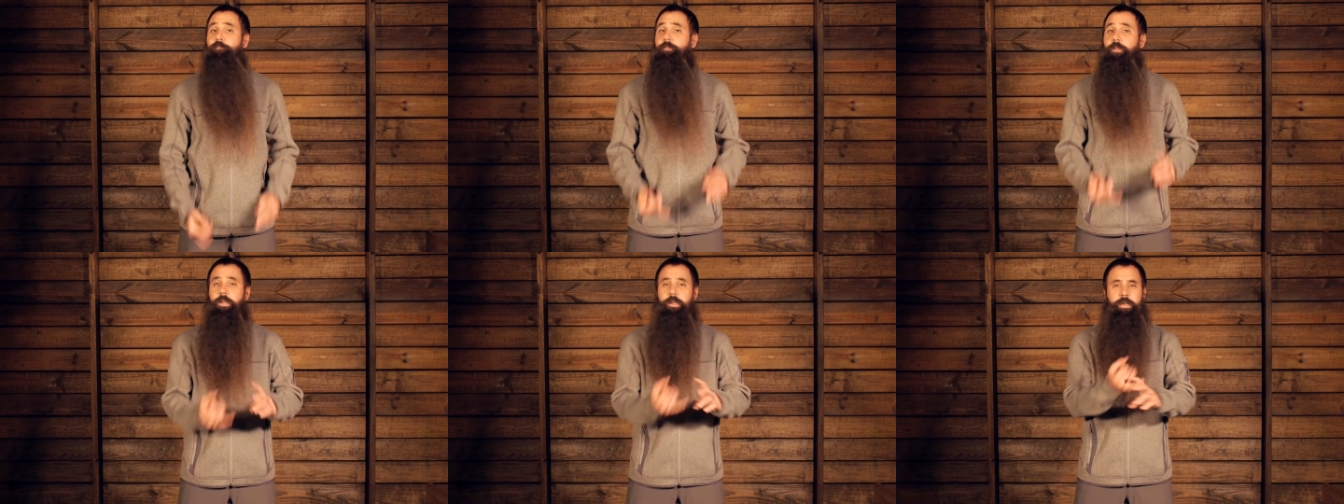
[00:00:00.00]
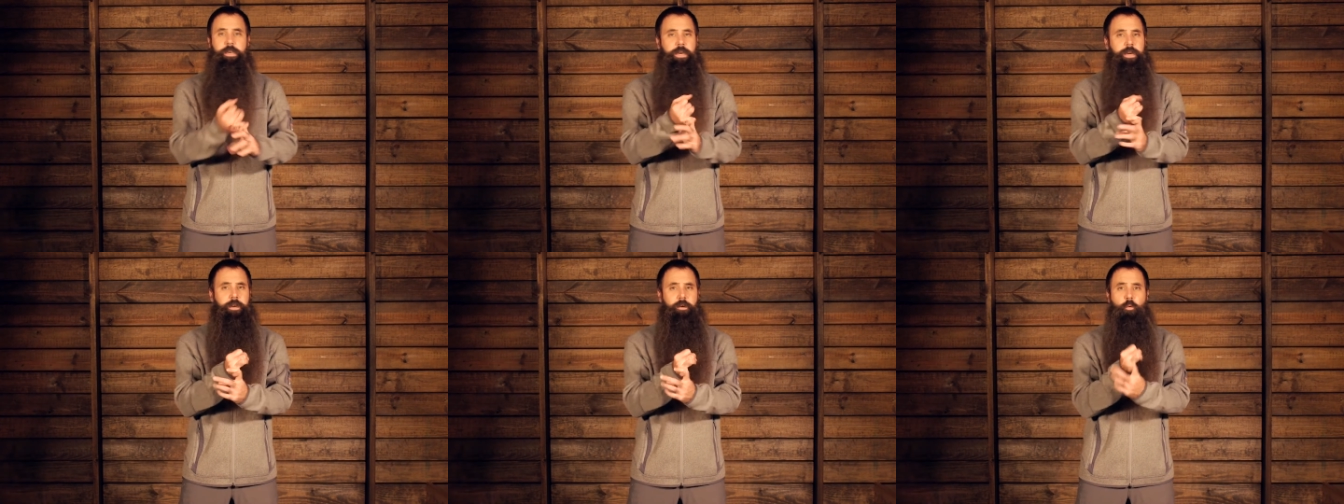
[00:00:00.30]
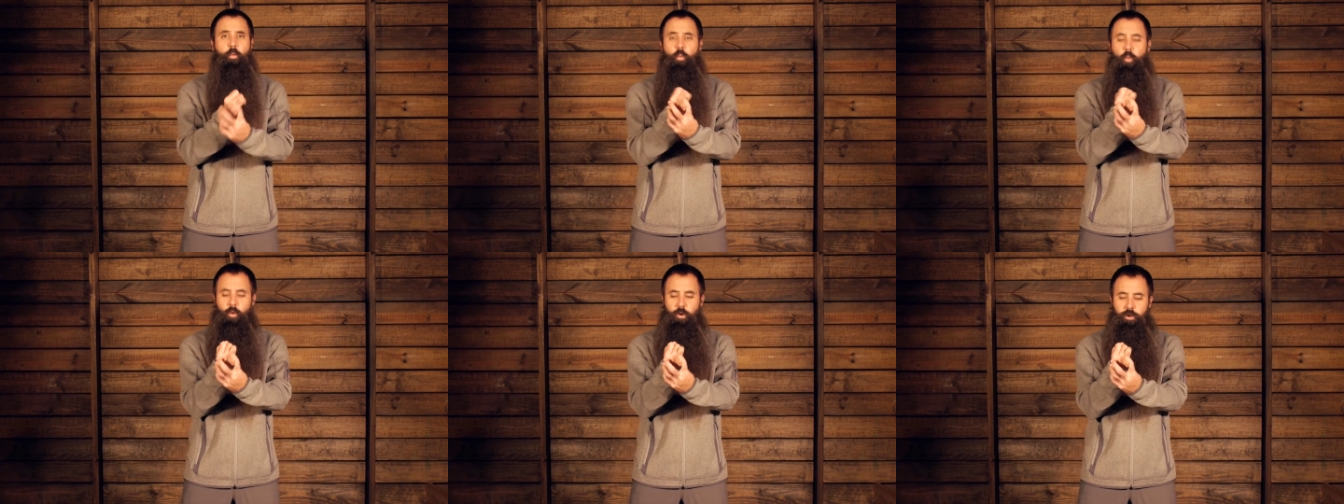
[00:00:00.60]
Again,
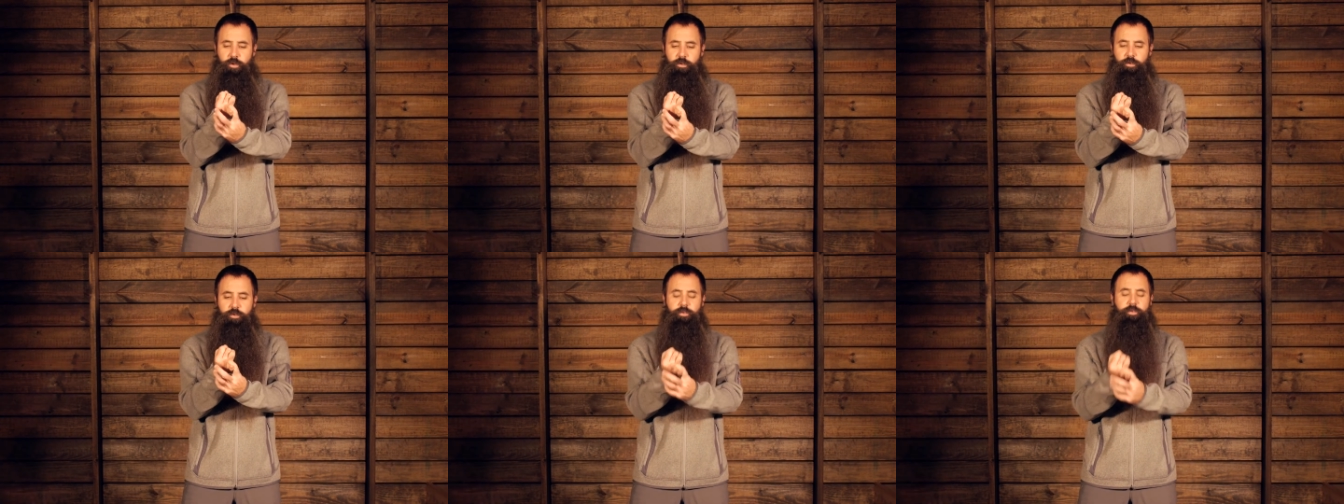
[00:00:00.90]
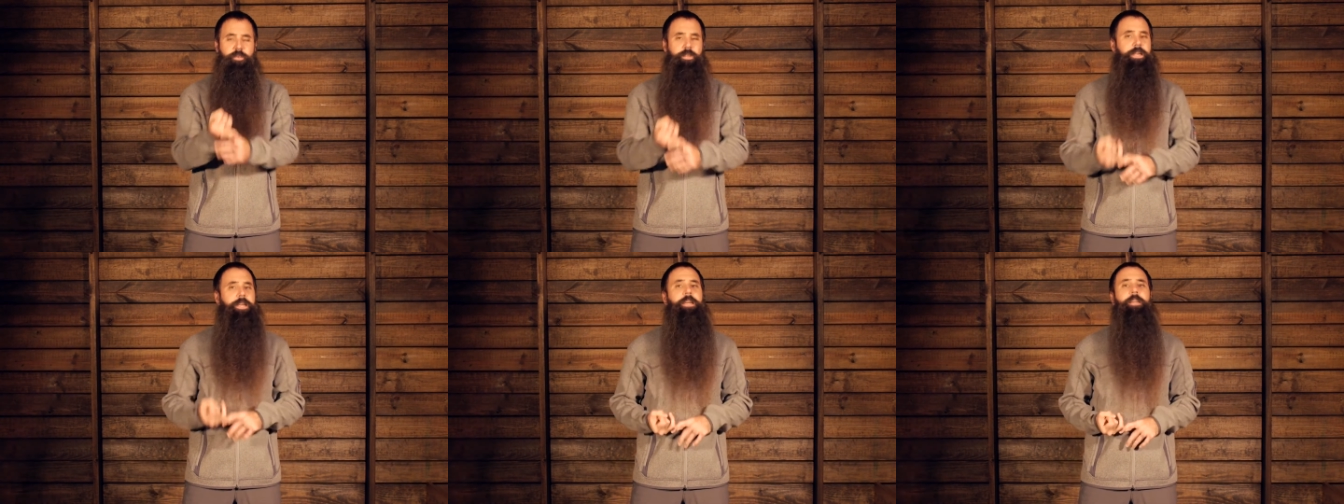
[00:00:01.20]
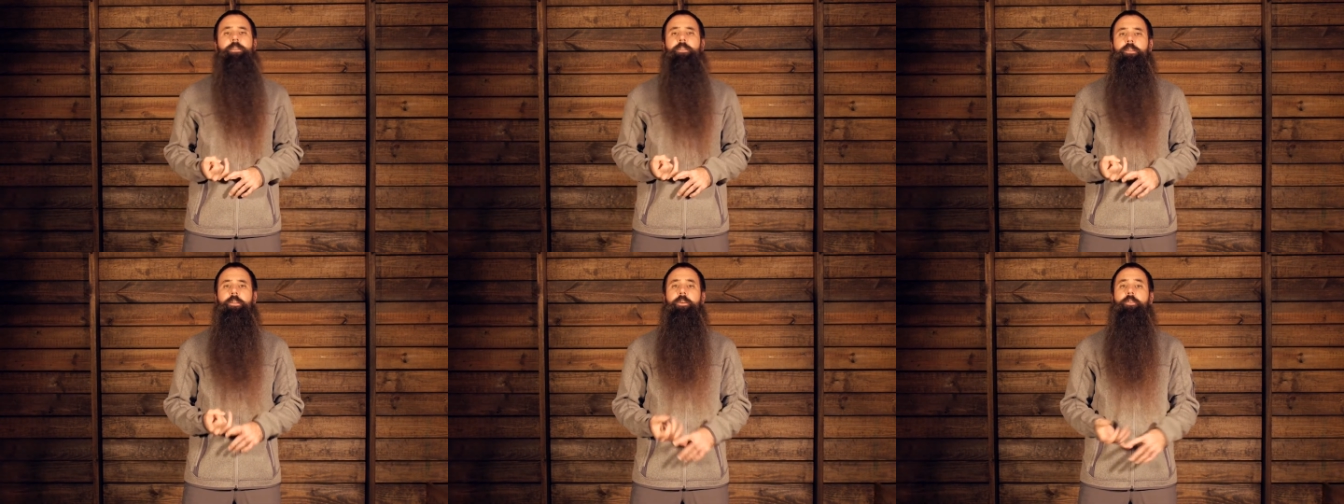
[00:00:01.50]
worn as a
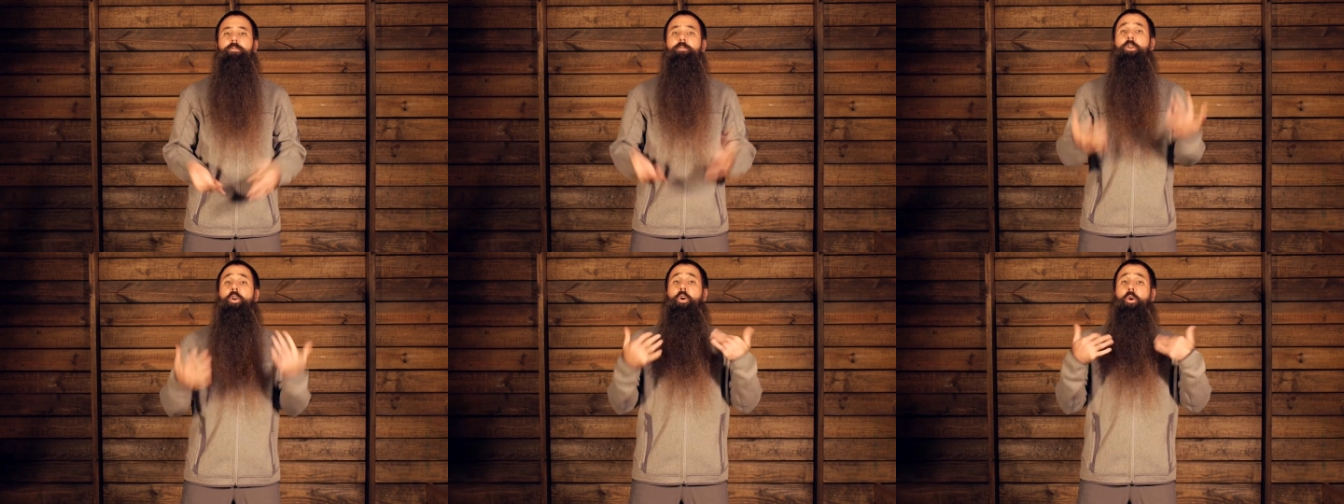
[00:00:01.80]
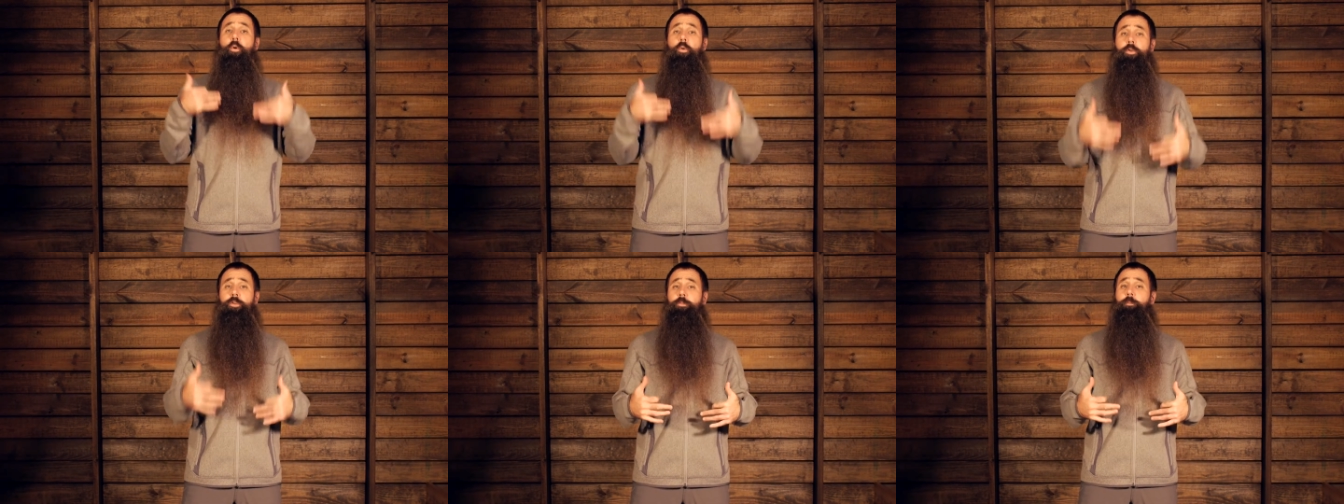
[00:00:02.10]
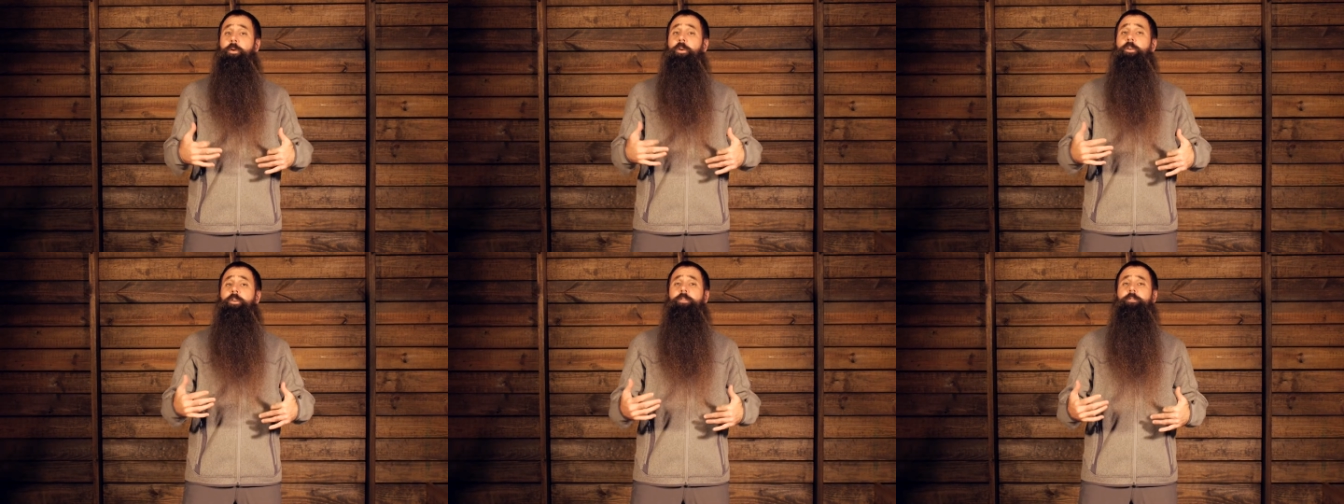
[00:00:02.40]
standalone or as
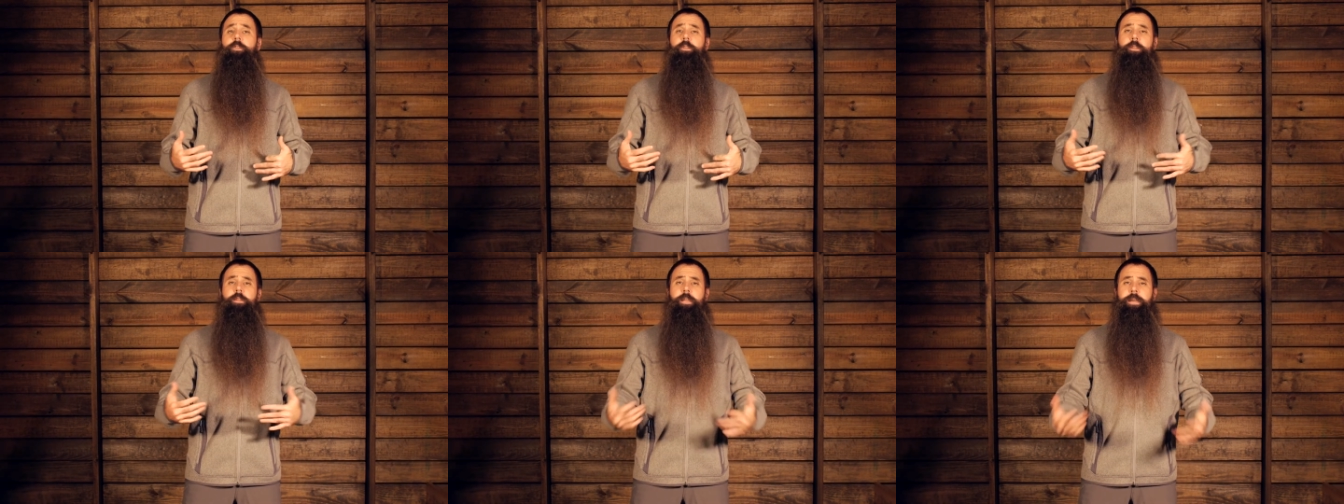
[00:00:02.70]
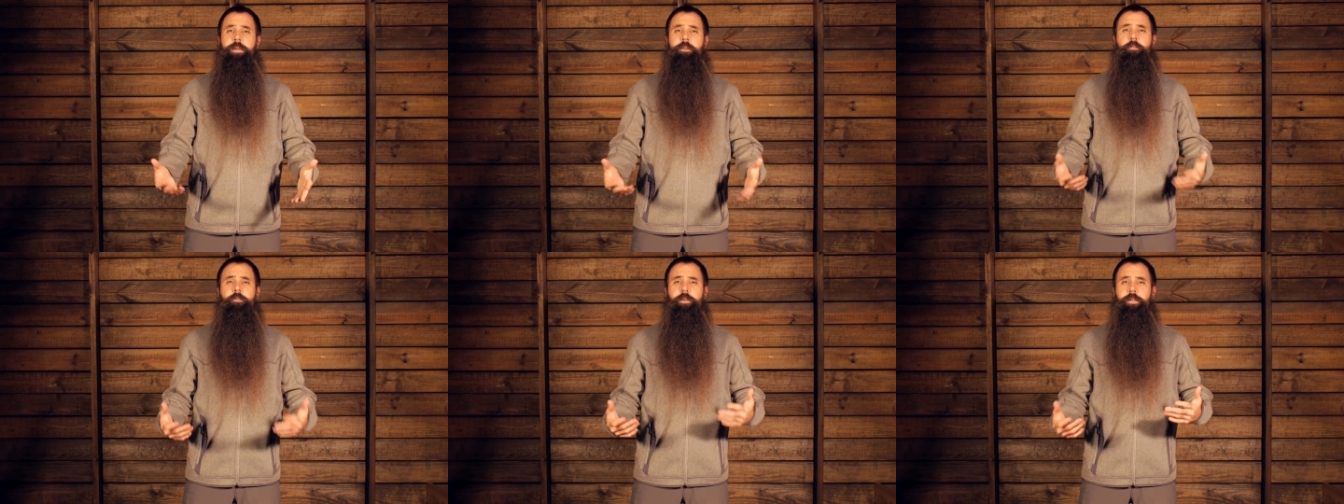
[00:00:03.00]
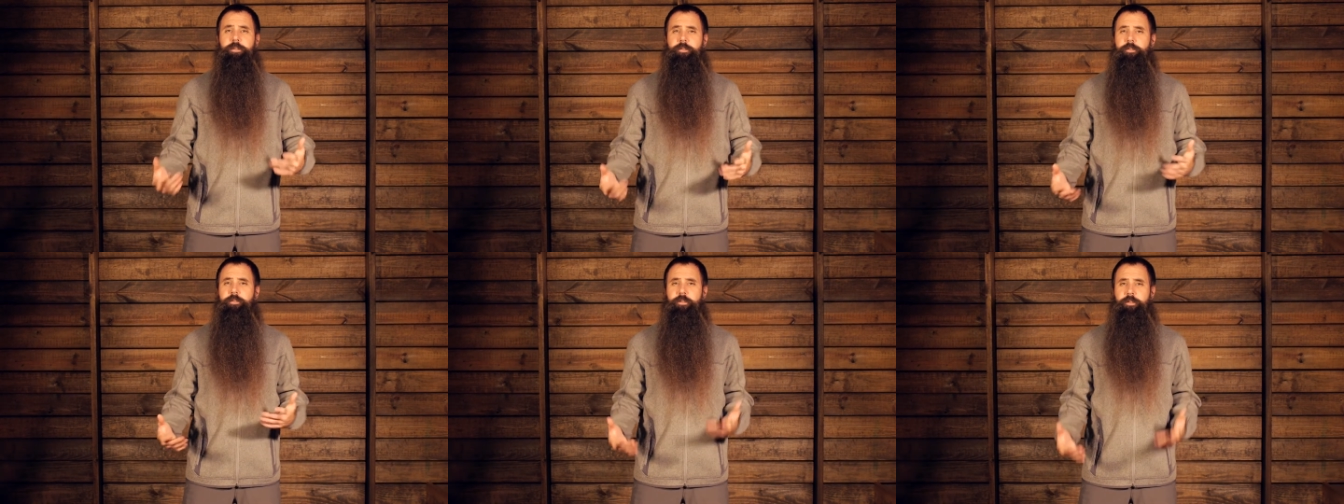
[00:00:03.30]
part of a
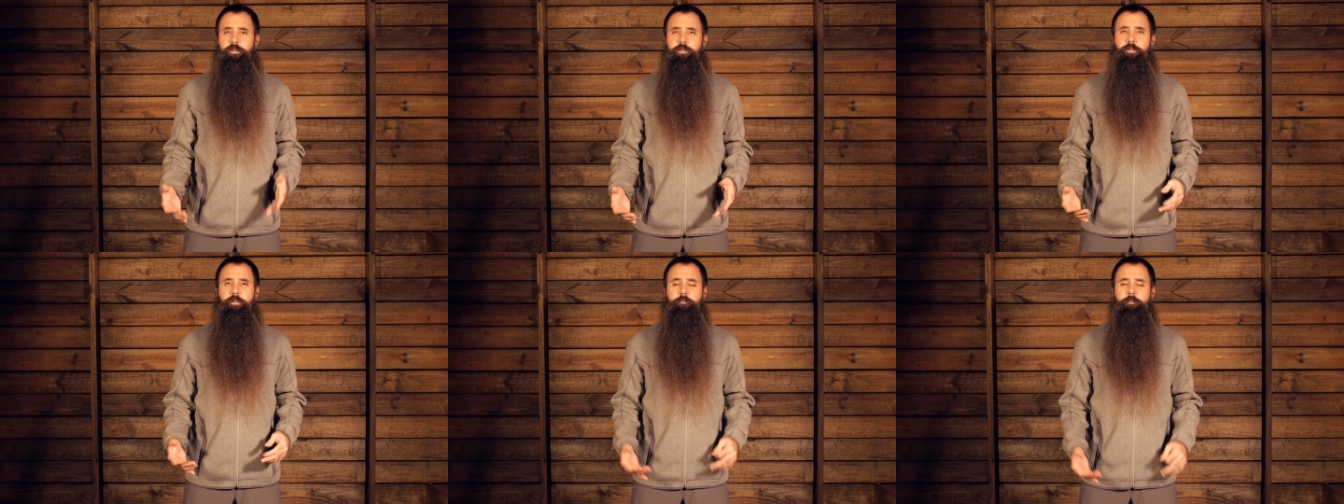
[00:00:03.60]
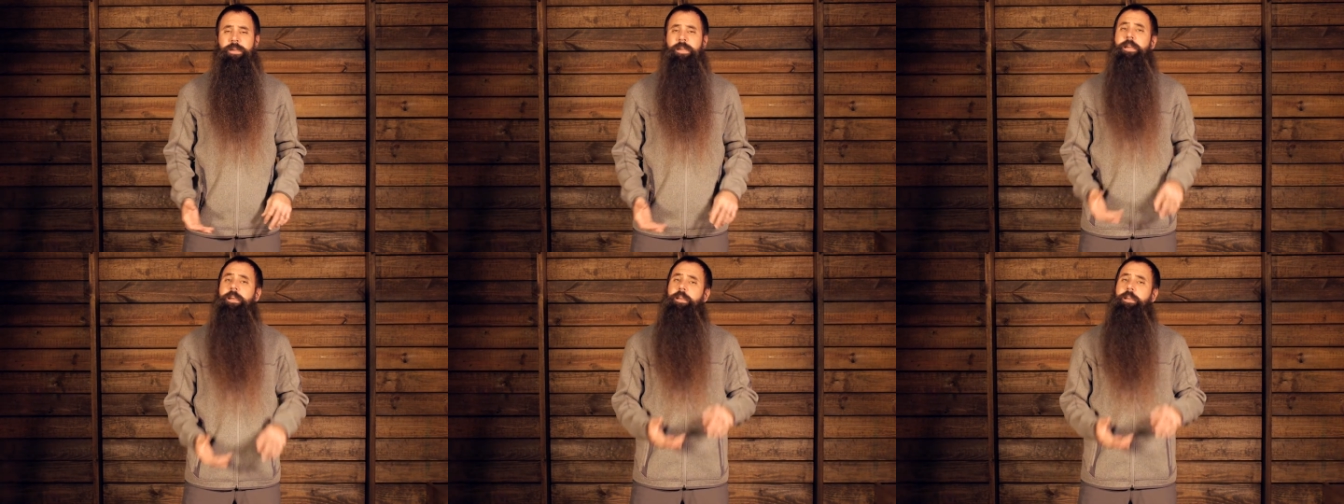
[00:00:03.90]
layering system,